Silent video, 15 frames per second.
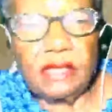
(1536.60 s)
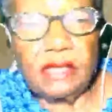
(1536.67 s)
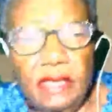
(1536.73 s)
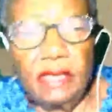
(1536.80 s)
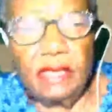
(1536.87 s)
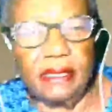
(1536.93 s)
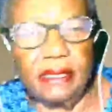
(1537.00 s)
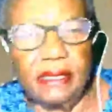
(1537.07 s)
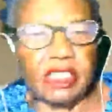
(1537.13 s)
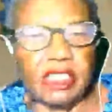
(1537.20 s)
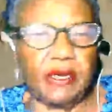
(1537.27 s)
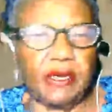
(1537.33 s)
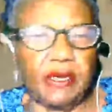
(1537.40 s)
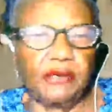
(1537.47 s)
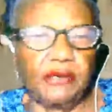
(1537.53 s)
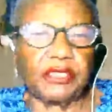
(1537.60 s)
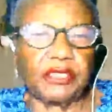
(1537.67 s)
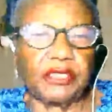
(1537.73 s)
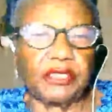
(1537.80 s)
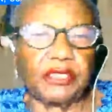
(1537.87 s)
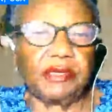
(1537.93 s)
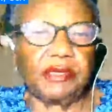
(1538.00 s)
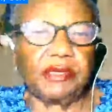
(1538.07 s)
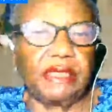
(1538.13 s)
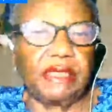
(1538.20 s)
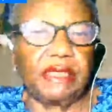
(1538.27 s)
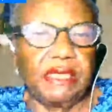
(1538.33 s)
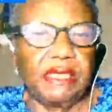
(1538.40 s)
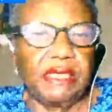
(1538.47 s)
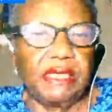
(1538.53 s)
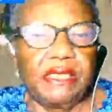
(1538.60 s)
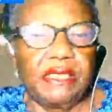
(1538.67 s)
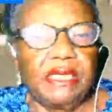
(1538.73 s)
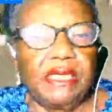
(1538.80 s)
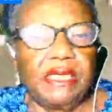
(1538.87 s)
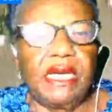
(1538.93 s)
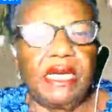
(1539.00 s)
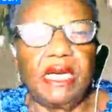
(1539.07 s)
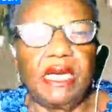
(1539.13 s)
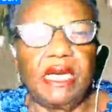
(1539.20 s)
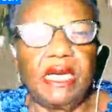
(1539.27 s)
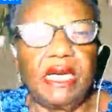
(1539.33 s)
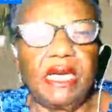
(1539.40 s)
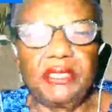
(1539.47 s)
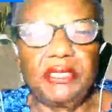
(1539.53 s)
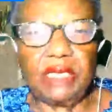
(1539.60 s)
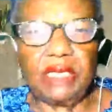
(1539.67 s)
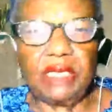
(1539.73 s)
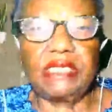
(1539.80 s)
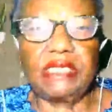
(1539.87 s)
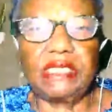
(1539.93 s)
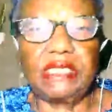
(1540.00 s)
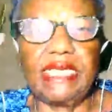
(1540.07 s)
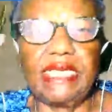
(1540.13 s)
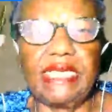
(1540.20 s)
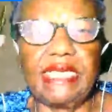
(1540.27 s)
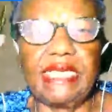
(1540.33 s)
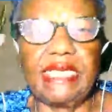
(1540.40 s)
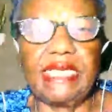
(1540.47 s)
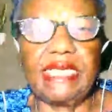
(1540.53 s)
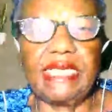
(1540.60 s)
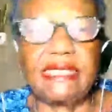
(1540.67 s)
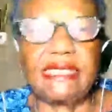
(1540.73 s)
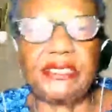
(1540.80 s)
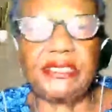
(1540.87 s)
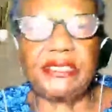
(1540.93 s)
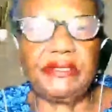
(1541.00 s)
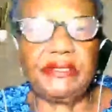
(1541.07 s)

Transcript: it's supposed to be. You said it was 90 there,